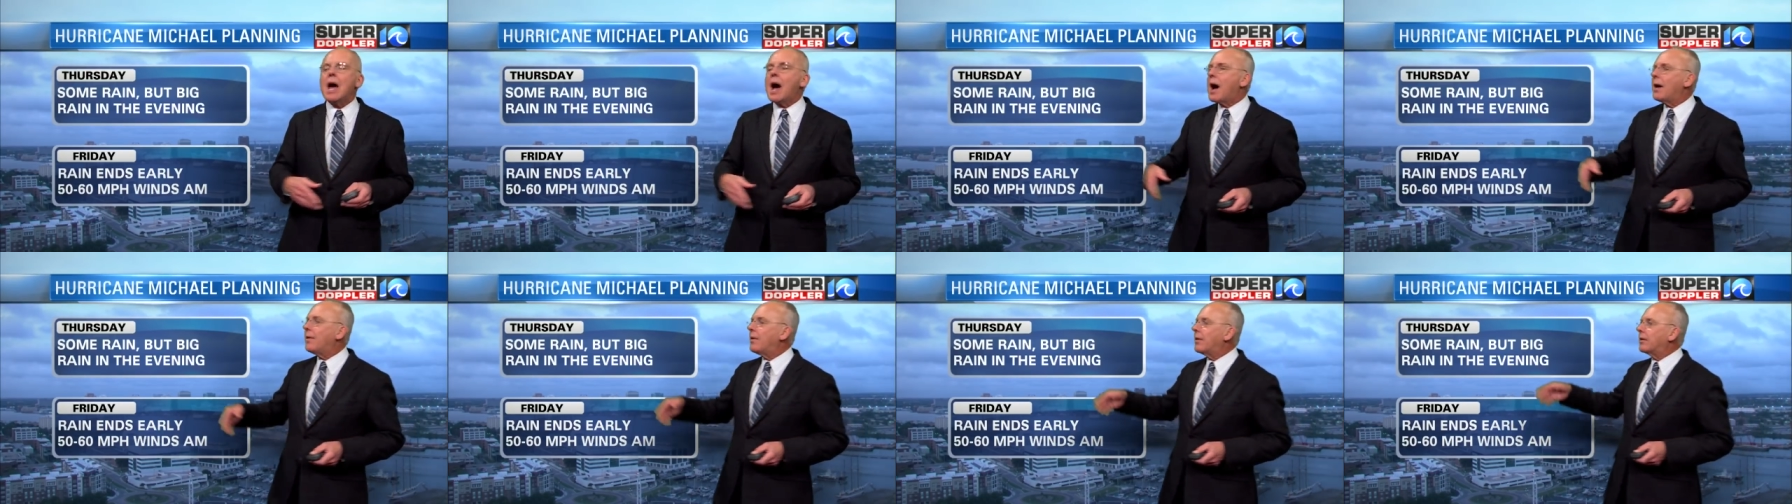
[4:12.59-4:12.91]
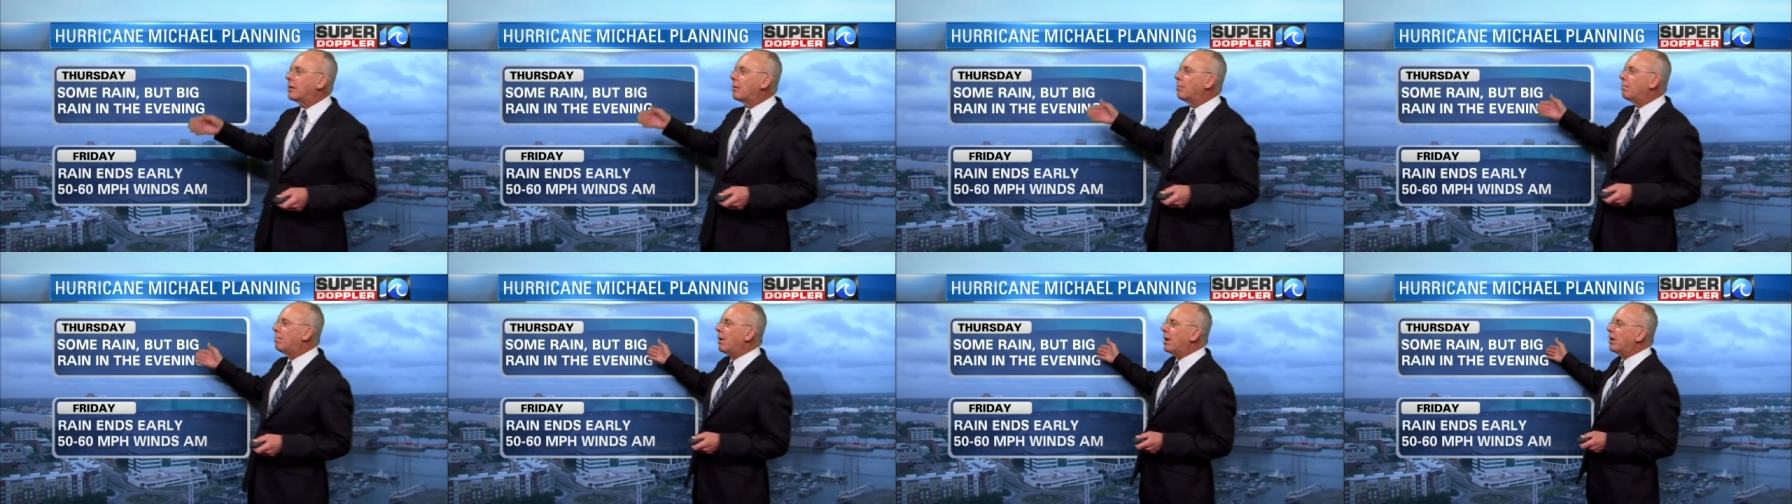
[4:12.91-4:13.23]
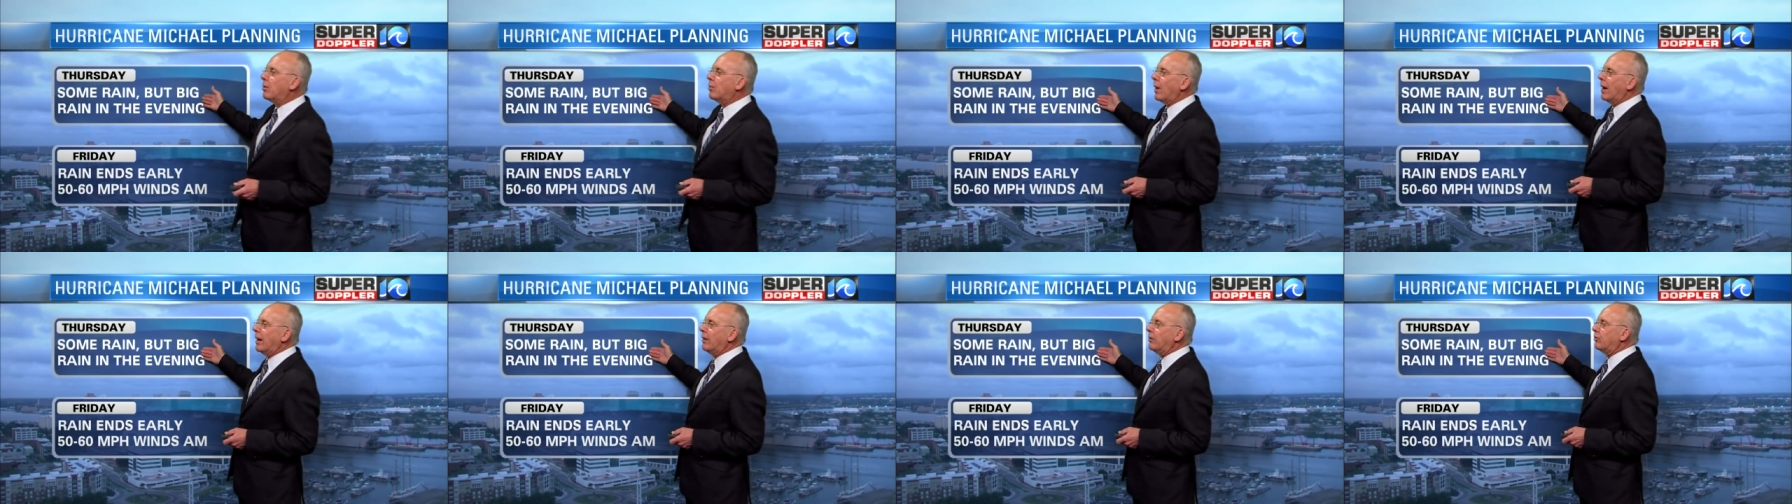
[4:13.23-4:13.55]
I think the
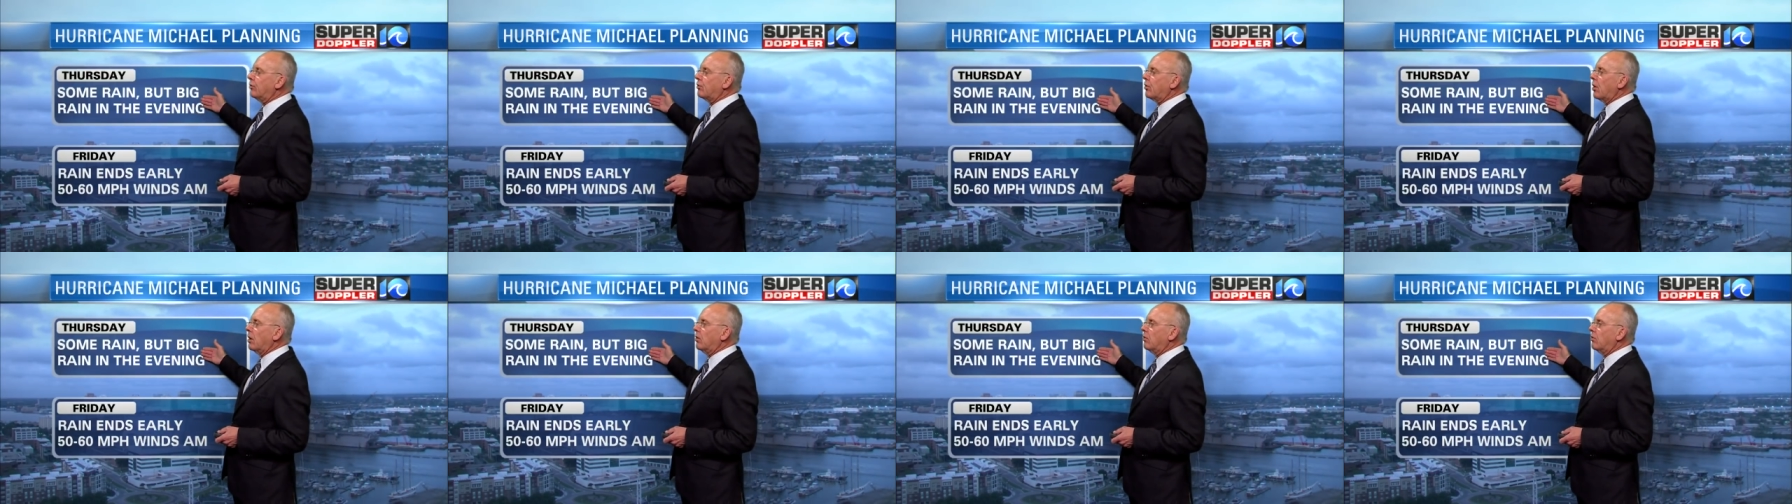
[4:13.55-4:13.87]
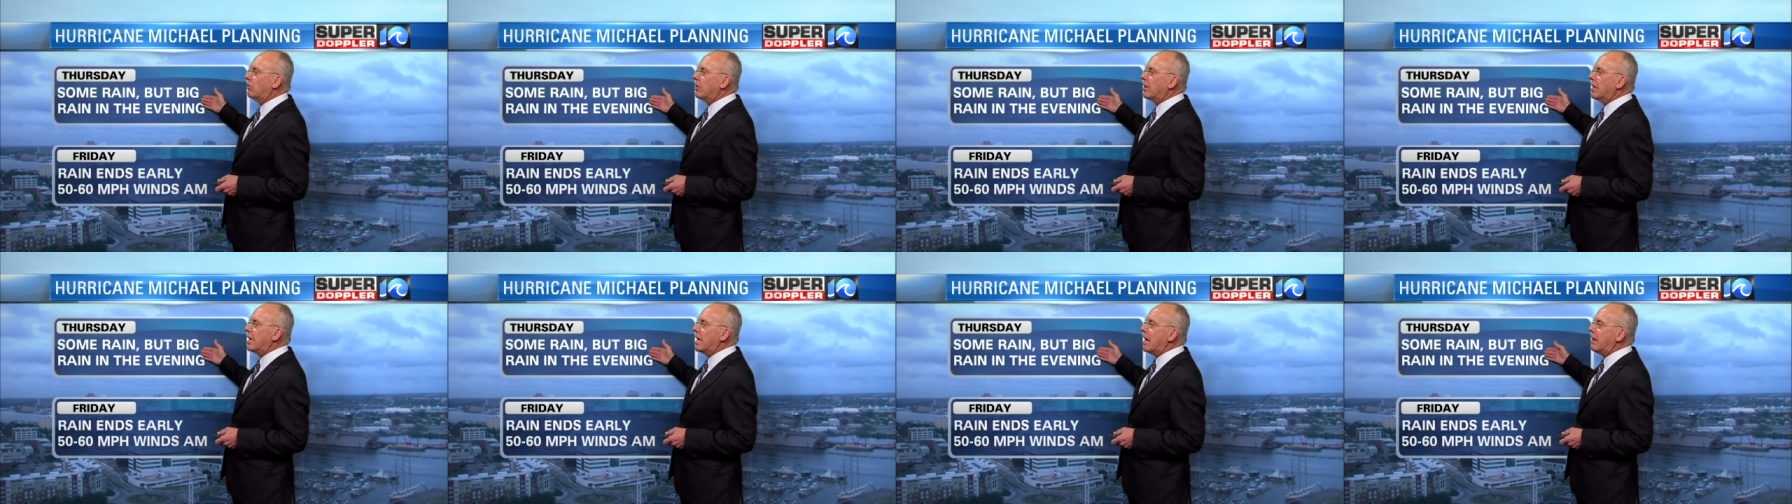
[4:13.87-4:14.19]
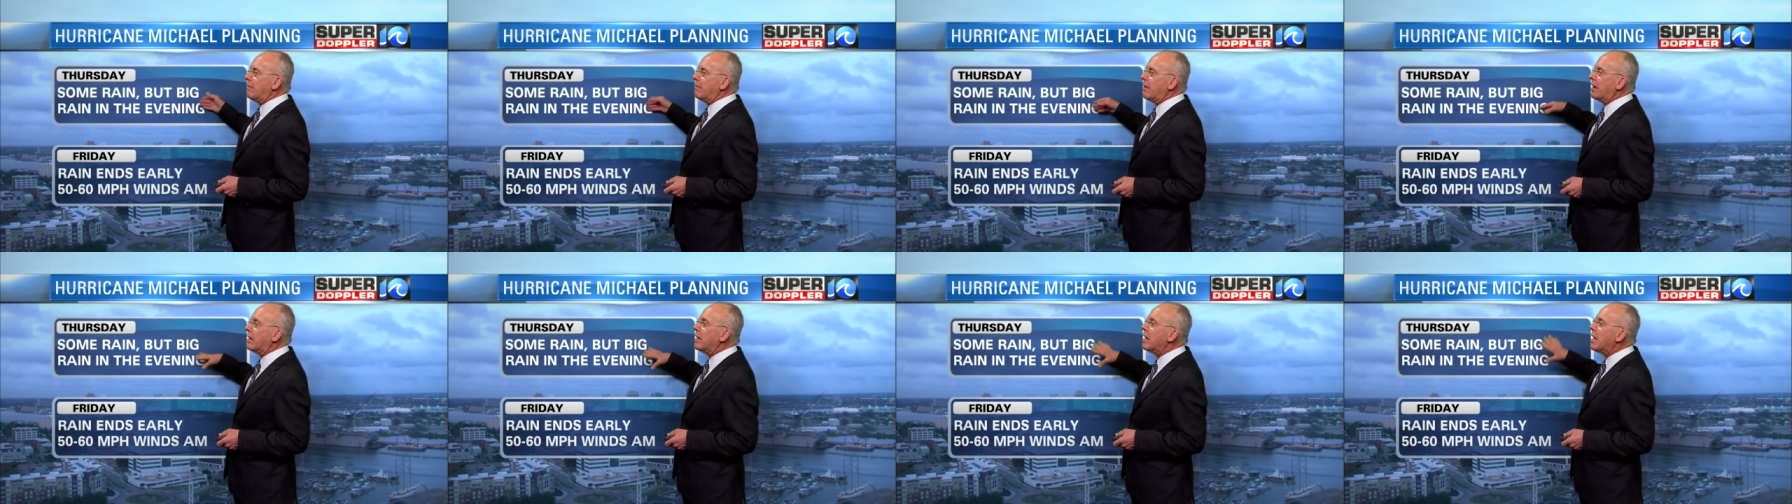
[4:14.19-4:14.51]
big rain starts in the
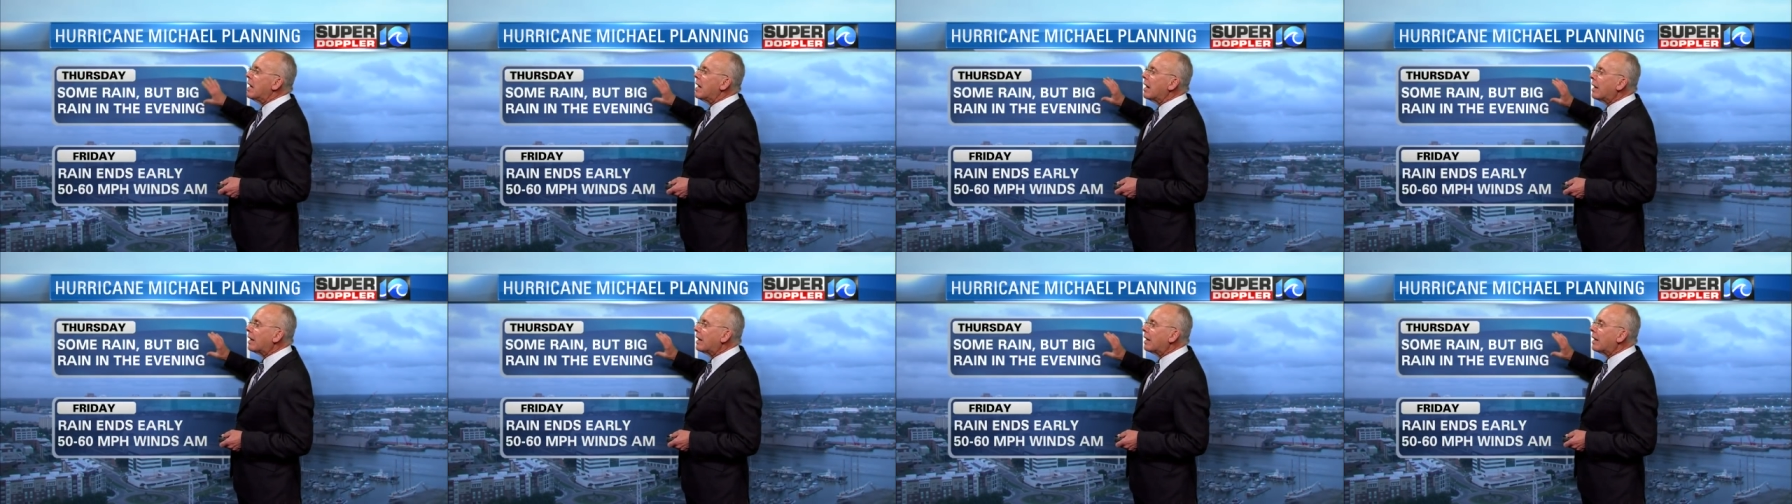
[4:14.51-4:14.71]
evening,